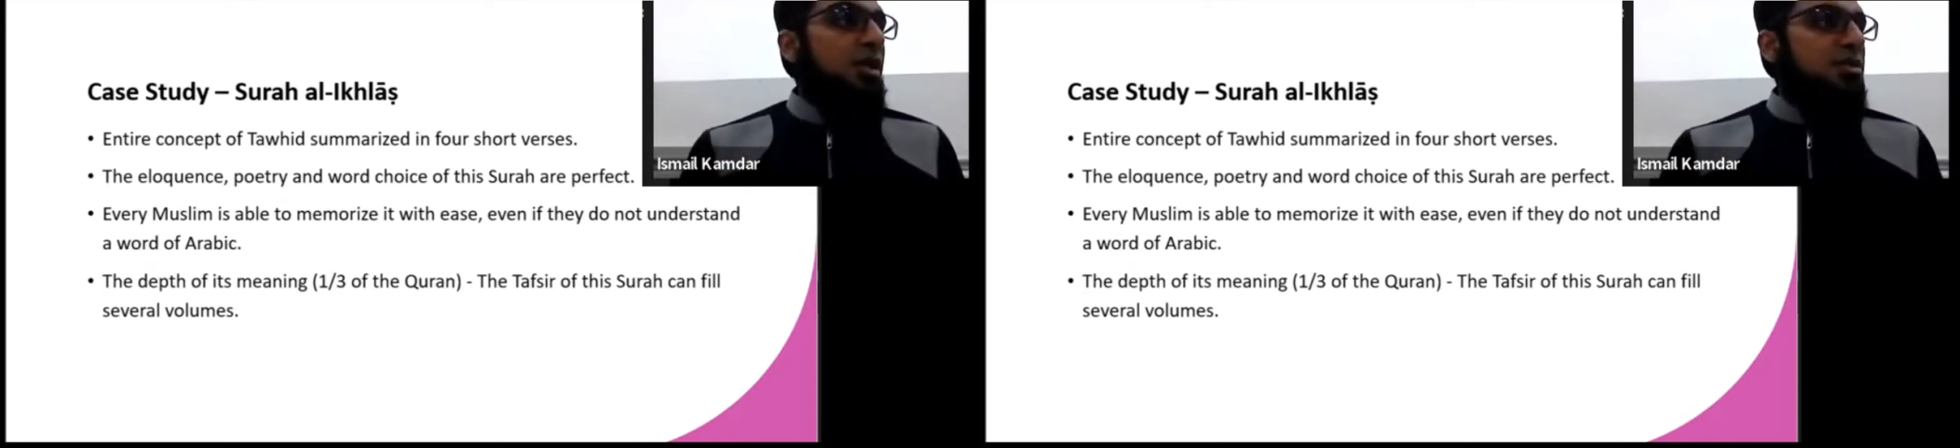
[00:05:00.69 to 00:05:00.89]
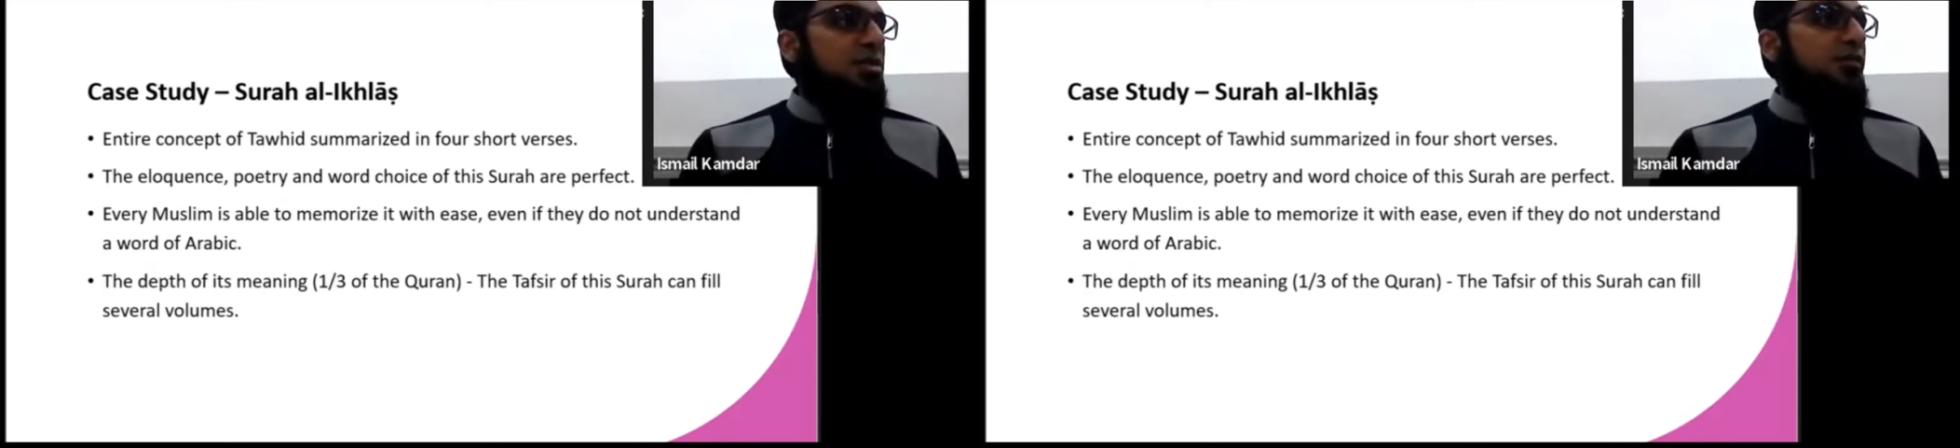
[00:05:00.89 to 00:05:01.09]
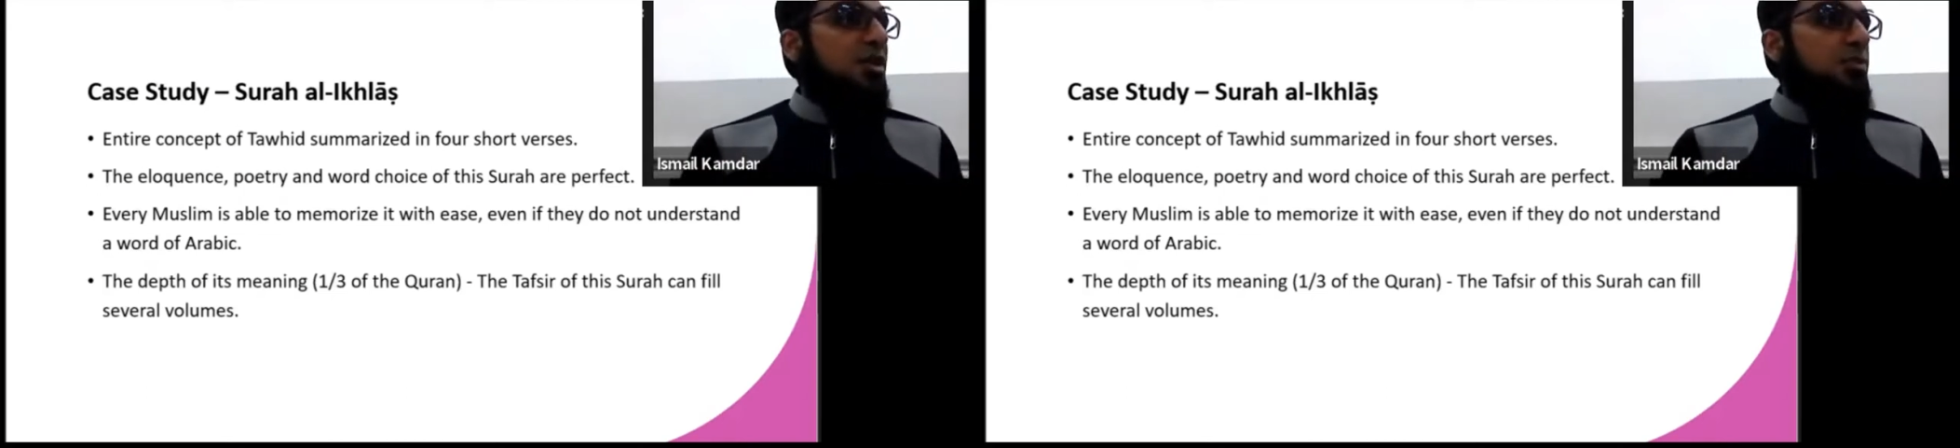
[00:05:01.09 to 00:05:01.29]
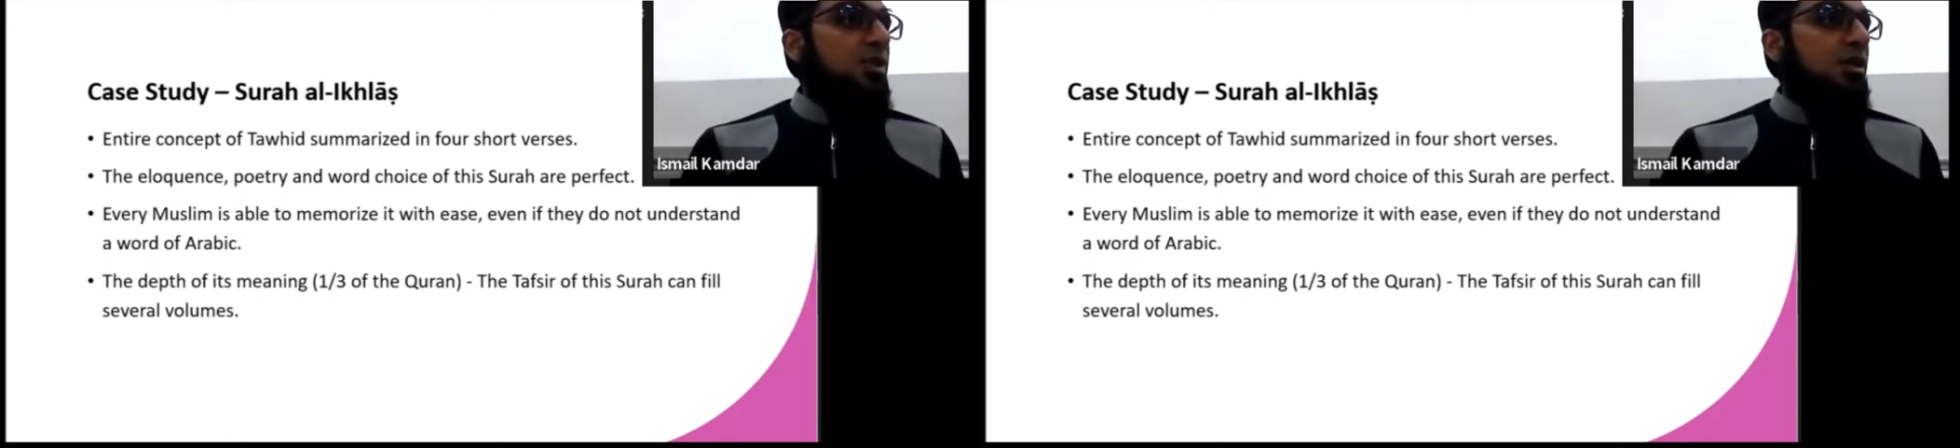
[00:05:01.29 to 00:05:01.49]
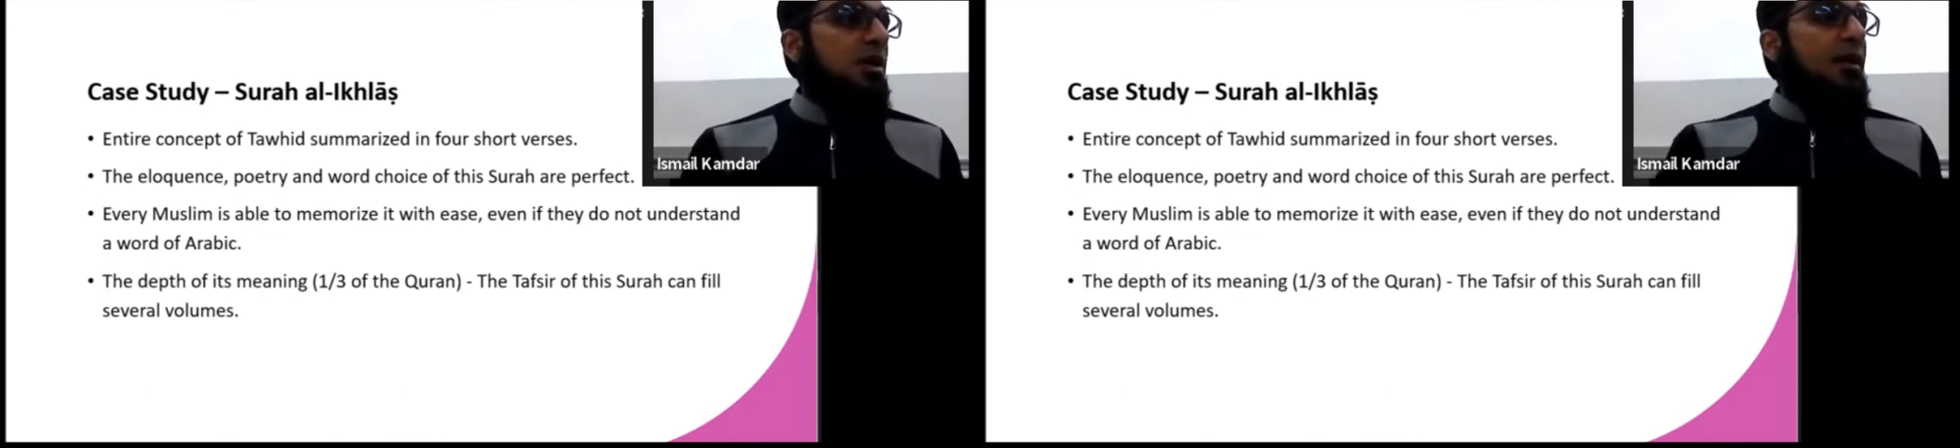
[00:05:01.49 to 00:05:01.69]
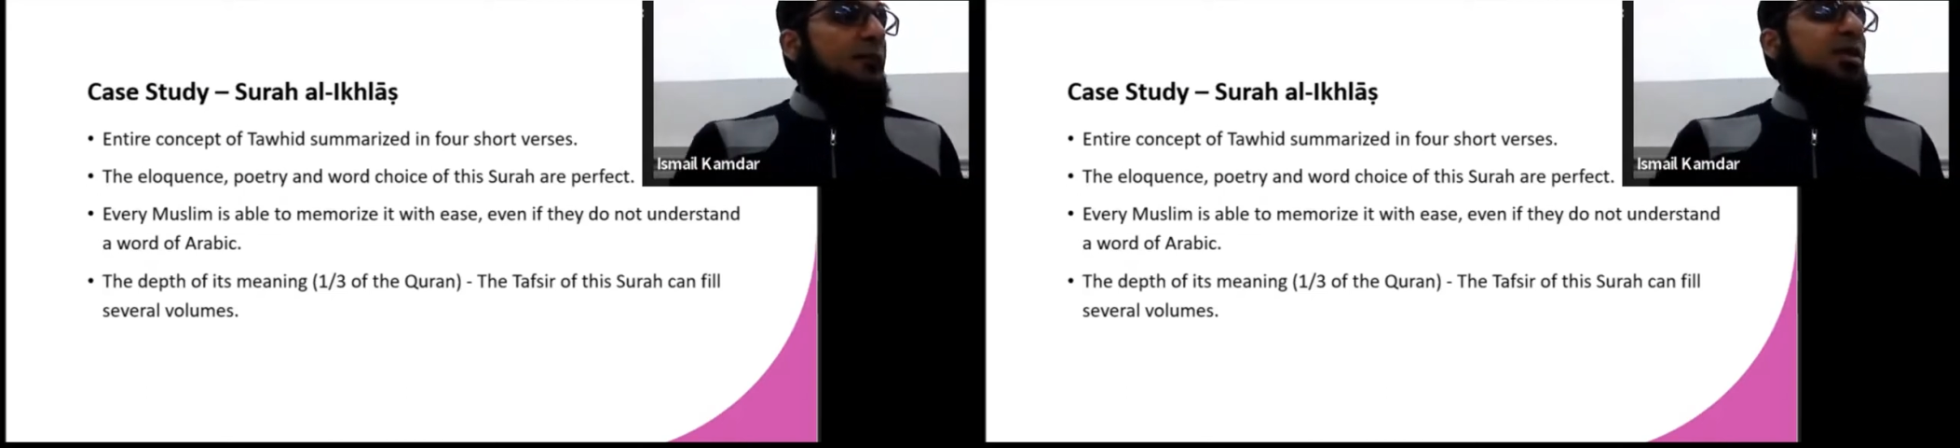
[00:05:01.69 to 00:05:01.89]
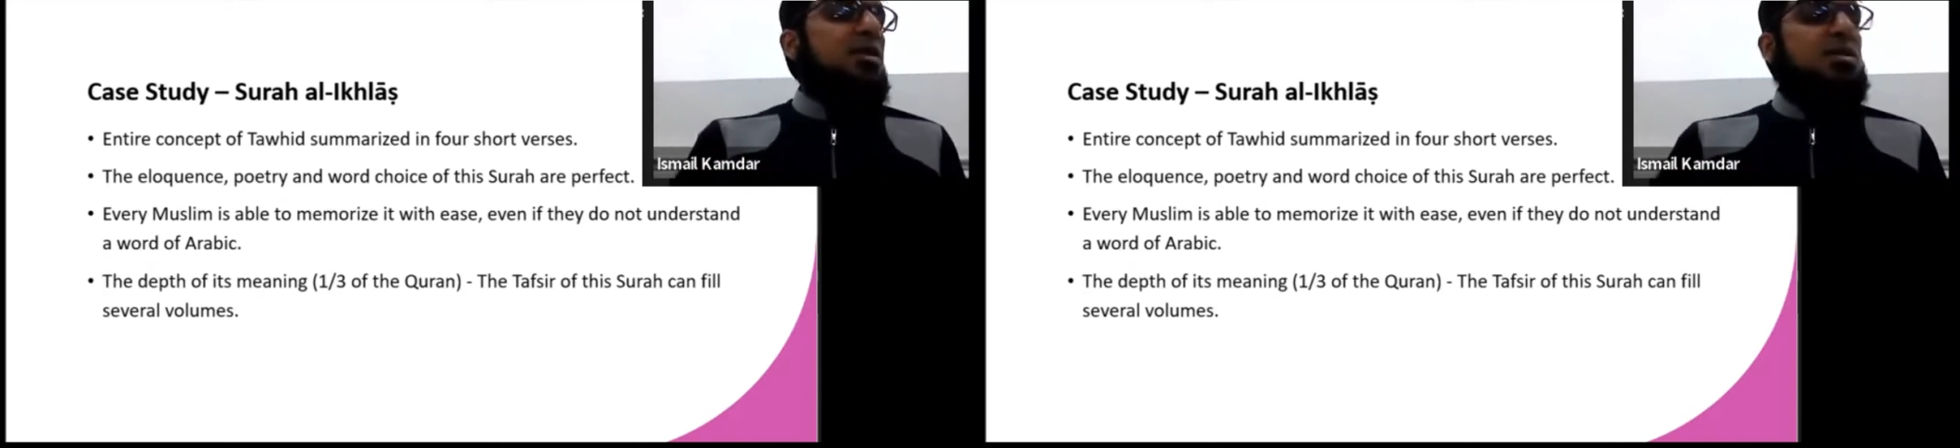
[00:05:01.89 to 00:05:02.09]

That's the first meaning. But